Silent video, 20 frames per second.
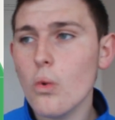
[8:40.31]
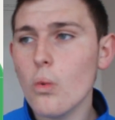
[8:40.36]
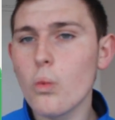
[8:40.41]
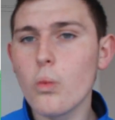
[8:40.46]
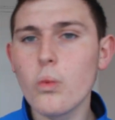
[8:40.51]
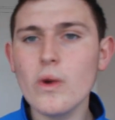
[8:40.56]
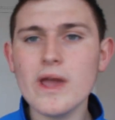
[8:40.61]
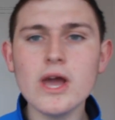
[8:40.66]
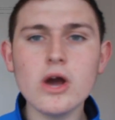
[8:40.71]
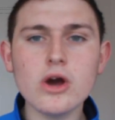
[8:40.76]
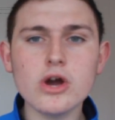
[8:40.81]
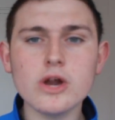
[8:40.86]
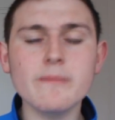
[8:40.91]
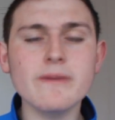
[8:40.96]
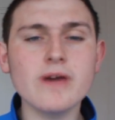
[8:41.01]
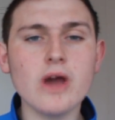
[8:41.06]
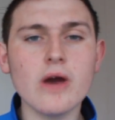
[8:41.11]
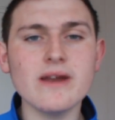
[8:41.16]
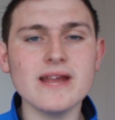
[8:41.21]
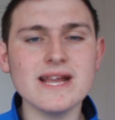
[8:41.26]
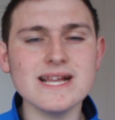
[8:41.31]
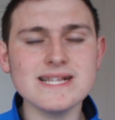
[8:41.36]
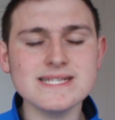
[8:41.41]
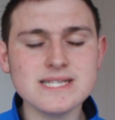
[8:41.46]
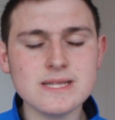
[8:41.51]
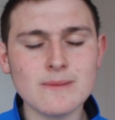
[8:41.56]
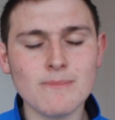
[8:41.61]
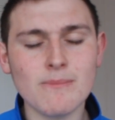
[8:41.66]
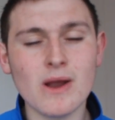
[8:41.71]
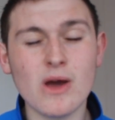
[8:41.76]
we are going to be going
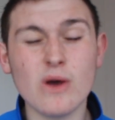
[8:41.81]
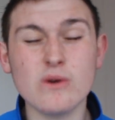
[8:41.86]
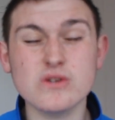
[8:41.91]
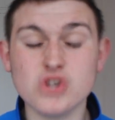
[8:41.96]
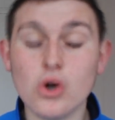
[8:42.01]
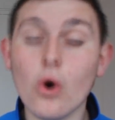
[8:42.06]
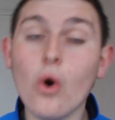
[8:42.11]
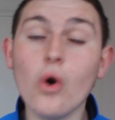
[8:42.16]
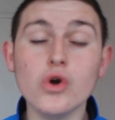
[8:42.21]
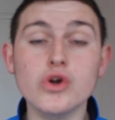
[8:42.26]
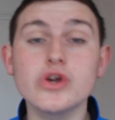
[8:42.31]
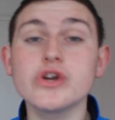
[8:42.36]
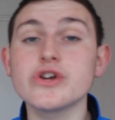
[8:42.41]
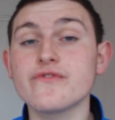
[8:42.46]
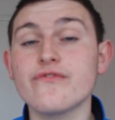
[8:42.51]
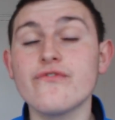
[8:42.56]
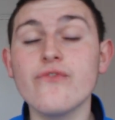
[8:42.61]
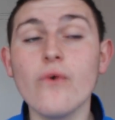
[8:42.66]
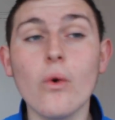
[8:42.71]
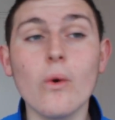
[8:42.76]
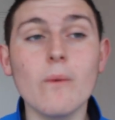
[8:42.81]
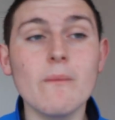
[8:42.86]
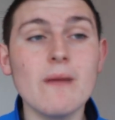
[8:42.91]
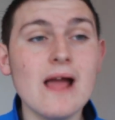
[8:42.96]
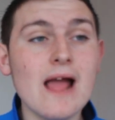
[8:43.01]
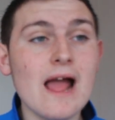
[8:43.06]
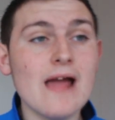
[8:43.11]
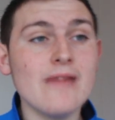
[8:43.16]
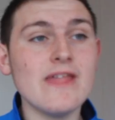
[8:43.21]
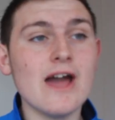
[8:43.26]
into the playoffs on good form.
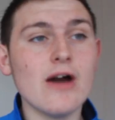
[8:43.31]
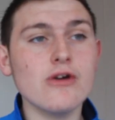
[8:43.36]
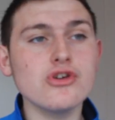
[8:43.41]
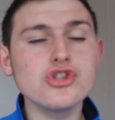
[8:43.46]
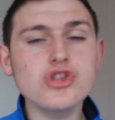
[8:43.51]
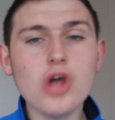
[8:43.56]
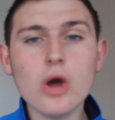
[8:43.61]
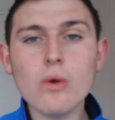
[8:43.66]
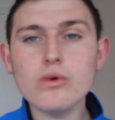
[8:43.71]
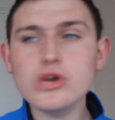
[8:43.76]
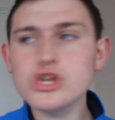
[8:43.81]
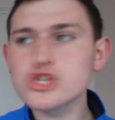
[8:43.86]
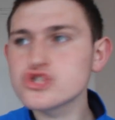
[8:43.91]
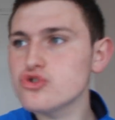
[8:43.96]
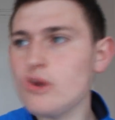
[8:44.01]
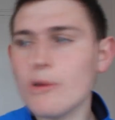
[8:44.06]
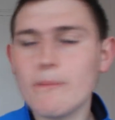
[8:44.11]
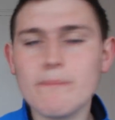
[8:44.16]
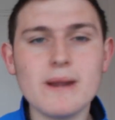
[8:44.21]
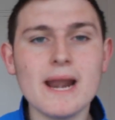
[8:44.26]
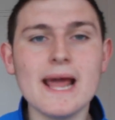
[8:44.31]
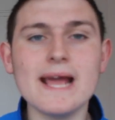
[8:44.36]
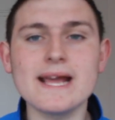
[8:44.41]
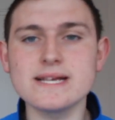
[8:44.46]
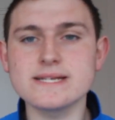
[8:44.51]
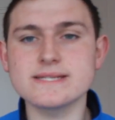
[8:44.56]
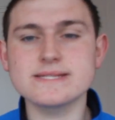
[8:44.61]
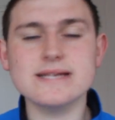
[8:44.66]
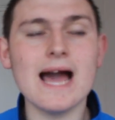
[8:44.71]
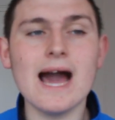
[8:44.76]
Now, you don't want to drop
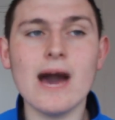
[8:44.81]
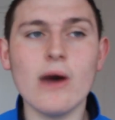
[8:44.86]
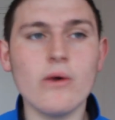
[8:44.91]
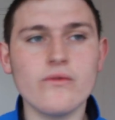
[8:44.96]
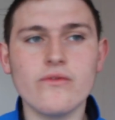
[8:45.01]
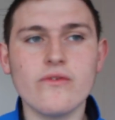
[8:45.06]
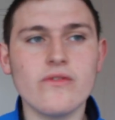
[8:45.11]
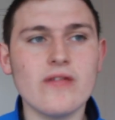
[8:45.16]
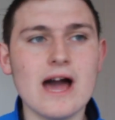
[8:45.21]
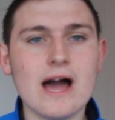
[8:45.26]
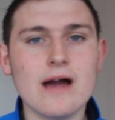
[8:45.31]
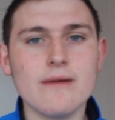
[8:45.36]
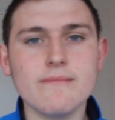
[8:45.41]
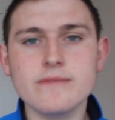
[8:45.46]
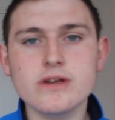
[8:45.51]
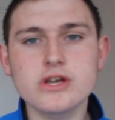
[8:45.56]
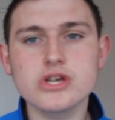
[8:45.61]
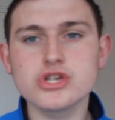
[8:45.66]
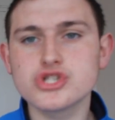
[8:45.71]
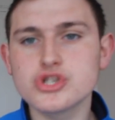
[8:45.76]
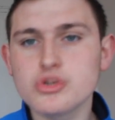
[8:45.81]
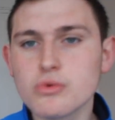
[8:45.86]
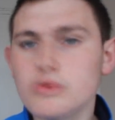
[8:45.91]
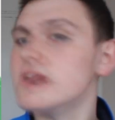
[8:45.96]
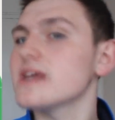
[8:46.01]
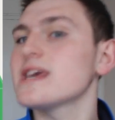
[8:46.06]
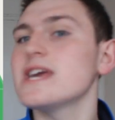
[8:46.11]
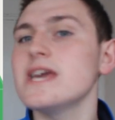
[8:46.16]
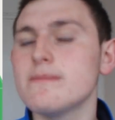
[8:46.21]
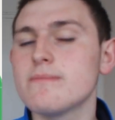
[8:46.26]
players out for that because you
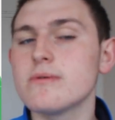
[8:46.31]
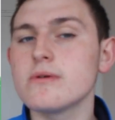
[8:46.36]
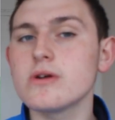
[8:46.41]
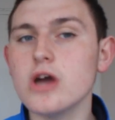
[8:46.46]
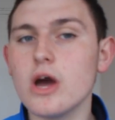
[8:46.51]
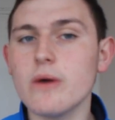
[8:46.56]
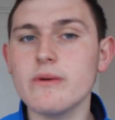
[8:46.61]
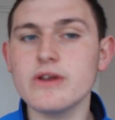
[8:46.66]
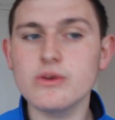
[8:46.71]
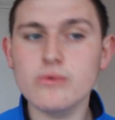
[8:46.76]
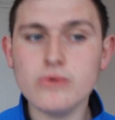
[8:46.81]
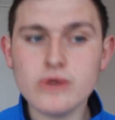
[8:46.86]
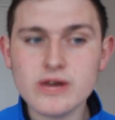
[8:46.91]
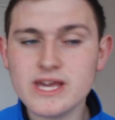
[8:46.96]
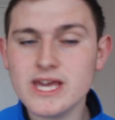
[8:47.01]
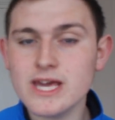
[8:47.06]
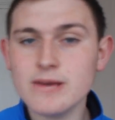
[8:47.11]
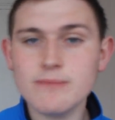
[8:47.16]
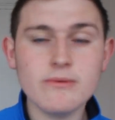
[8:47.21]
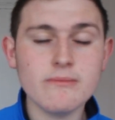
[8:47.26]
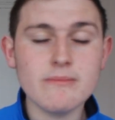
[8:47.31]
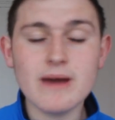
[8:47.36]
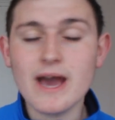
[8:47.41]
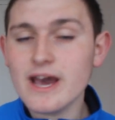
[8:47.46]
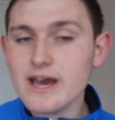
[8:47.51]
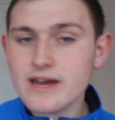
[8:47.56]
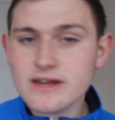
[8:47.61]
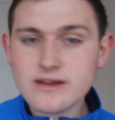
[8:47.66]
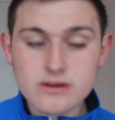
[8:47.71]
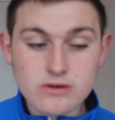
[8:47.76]
want to keep them going. You want to keep them
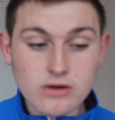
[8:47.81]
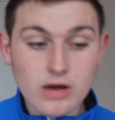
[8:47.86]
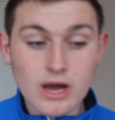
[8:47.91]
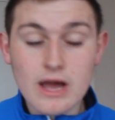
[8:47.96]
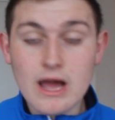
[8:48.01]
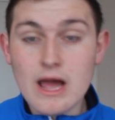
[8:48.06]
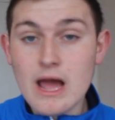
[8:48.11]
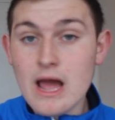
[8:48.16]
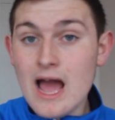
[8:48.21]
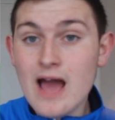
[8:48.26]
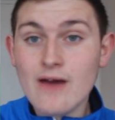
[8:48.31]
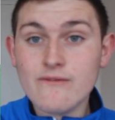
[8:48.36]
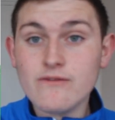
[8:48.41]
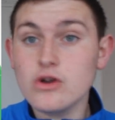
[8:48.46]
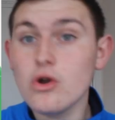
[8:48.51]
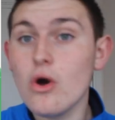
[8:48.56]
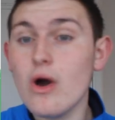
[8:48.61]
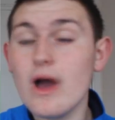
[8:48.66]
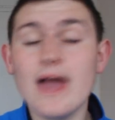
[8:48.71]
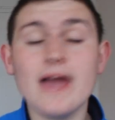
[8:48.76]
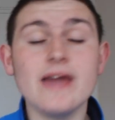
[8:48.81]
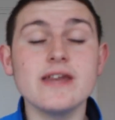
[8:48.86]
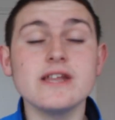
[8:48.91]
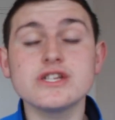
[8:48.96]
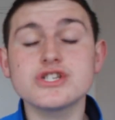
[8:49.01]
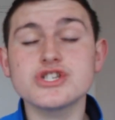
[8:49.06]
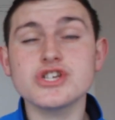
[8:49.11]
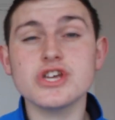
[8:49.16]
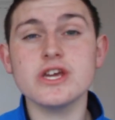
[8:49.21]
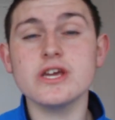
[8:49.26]
have a lot of
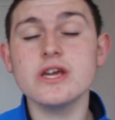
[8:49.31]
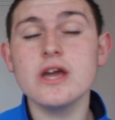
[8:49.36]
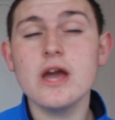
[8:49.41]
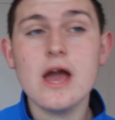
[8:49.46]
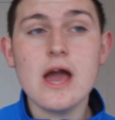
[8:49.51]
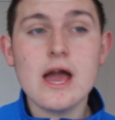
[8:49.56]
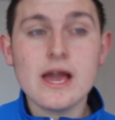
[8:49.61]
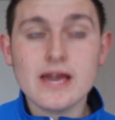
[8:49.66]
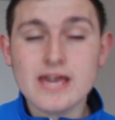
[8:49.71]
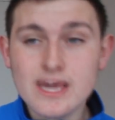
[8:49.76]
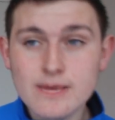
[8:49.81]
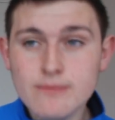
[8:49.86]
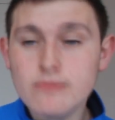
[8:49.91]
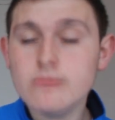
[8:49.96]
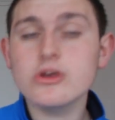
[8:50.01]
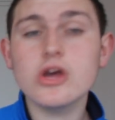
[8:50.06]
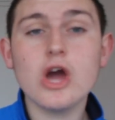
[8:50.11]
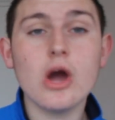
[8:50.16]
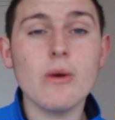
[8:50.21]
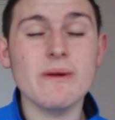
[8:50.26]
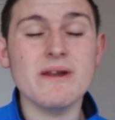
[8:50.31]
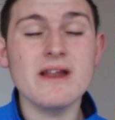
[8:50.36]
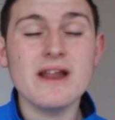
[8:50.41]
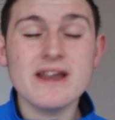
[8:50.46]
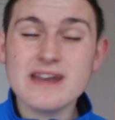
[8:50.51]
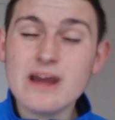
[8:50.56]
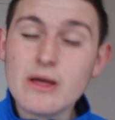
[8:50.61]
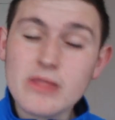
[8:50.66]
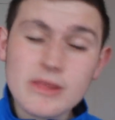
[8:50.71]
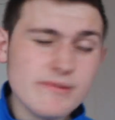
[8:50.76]
energy. Keep them going.
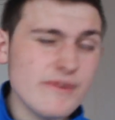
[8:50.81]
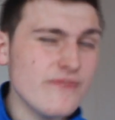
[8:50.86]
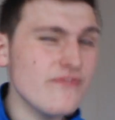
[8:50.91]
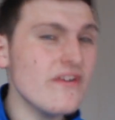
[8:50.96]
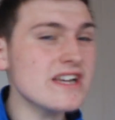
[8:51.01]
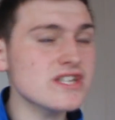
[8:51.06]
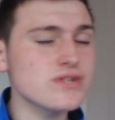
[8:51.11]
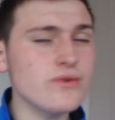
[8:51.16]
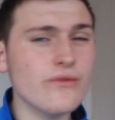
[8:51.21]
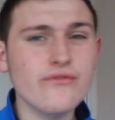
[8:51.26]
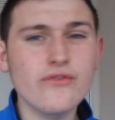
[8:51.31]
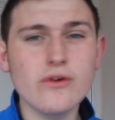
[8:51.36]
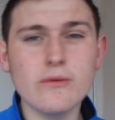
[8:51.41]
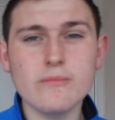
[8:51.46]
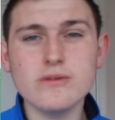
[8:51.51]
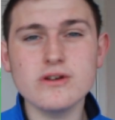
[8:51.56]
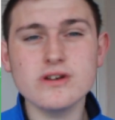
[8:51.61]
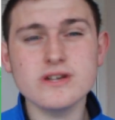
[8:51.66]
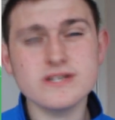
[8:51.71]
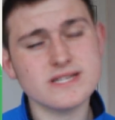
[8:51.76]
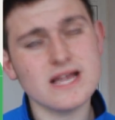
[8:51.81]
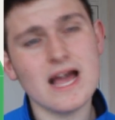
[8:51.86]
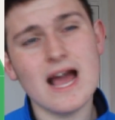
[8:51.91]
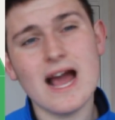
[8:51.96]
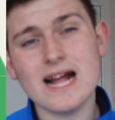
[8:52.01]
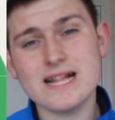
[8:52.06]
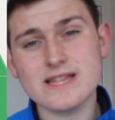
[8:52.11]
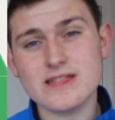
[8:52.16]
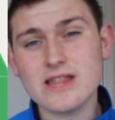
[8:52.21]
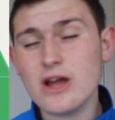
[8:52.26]
Now, they're professional footballers
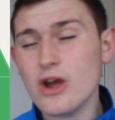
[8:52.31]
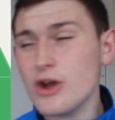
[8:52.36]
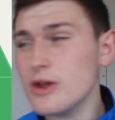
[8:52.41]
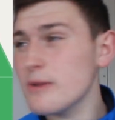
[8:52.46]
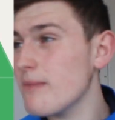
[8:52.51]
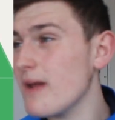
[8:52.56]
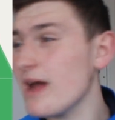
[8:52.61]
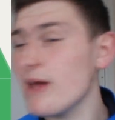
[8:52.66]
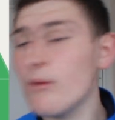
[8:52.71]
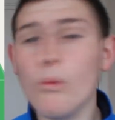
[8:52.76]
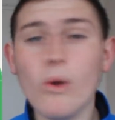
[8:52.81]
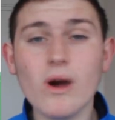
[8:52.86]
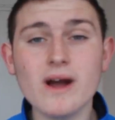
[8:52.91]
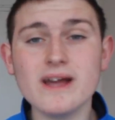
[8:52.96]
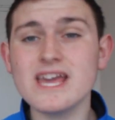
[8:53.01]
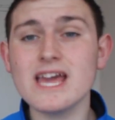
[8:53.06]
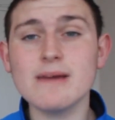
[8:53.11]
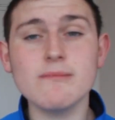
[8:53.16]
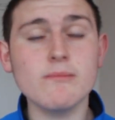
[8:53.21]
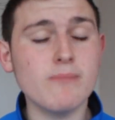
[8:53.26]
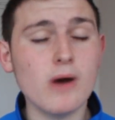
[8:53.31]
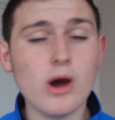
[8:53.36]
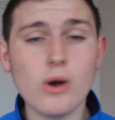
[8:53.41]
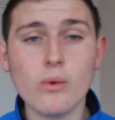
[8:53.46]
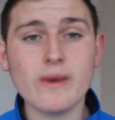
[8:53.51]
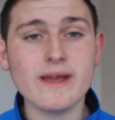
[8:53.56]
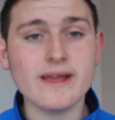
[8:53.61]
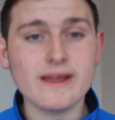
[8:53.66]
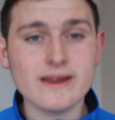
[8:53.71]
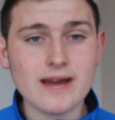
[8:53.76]
and they're only playing one game per
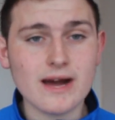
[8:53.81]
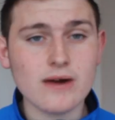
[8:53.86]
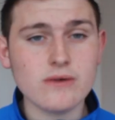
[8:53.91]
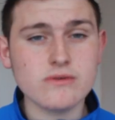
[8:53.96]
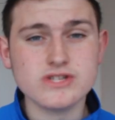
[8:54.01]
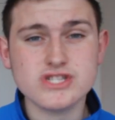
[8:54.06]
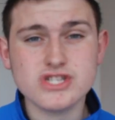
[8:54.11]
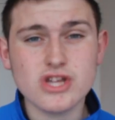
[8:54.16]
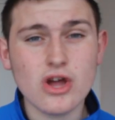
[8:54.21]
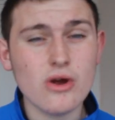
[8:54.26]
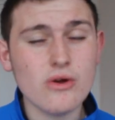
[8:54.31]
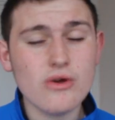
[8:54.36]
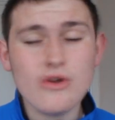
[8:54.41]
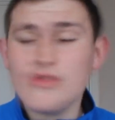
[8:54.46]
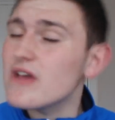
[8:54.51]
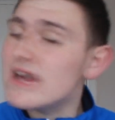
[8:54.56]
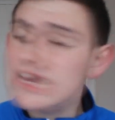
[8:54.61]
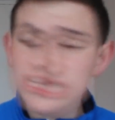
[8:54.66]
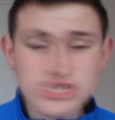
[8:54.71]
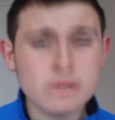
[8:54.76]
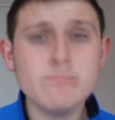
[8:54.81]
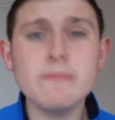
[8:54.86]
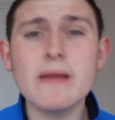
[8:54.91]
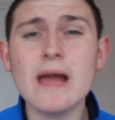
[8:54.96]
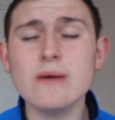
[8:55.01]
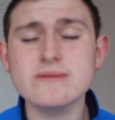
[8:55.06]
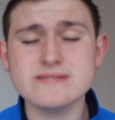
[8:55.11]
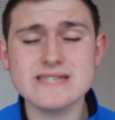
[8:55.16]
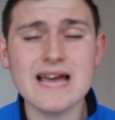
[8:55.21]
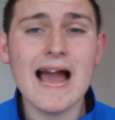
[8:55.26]
week now, so they should be
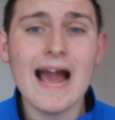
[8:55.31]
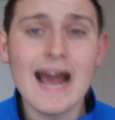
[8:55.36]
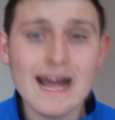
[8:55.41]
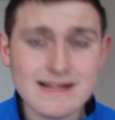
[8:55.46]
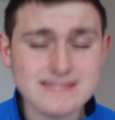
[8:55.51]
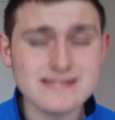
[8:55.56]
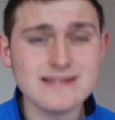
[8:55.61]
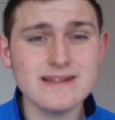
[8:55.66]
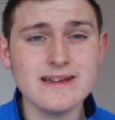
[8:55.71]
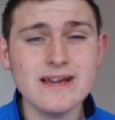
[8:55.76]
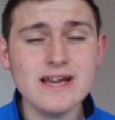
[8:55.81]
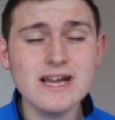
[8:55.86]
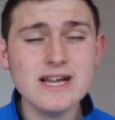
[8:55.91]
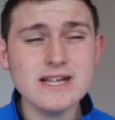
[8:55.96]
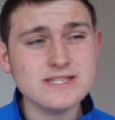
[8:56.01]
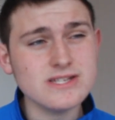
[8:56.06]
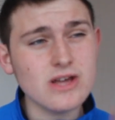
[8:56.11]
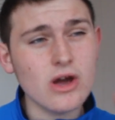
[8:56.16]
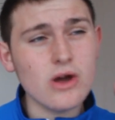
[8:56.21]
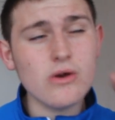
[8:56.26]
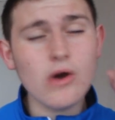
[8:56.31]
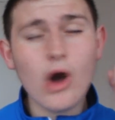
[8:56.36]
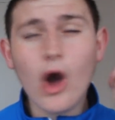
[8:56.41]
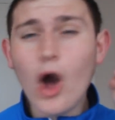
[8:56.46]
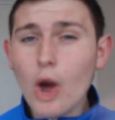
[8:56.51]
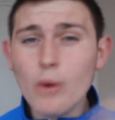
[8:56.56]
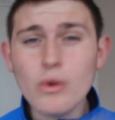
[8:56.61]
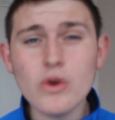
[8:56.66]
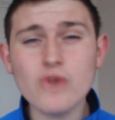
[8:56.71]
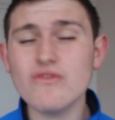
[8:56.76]
able to handle it. So
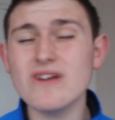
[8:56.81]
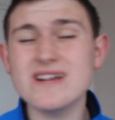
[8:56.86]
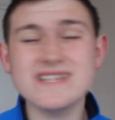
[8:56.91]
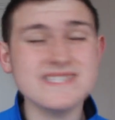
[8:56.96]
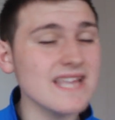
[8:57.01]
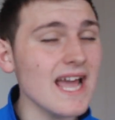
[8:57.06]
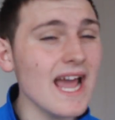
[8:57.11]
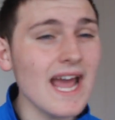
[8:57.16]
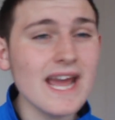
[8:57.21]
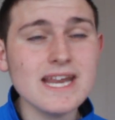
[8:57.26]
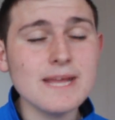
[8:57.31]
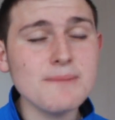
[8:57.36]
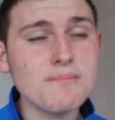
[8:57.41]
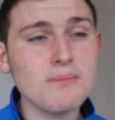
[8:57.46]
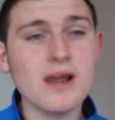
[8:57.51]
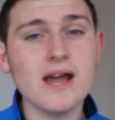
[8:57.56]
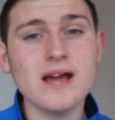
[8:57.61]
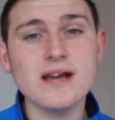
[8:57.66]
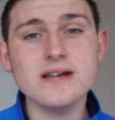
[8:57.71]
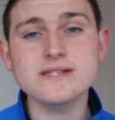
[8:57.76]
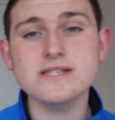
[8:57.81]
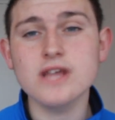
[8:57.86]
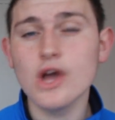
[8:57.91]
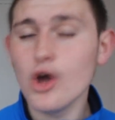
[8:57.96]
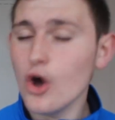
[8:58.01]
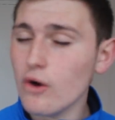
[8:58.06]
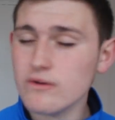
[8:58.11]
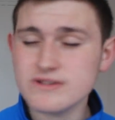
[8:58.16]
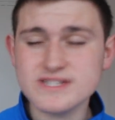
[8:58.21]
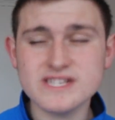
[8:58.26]
I wouldn't rest any players.
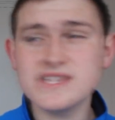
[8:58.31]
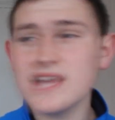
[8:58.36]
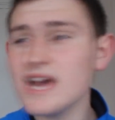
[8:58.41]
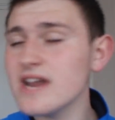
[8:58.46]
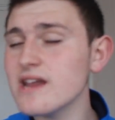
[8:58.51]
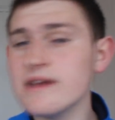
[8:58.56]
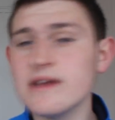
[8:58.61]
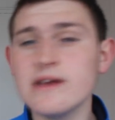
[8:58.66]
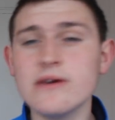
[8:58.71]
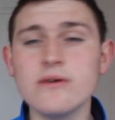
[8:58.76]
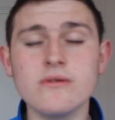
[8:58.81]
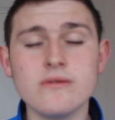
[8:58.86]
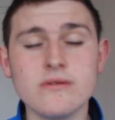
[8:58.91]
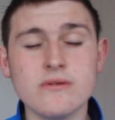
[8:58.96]
Obviously, Danny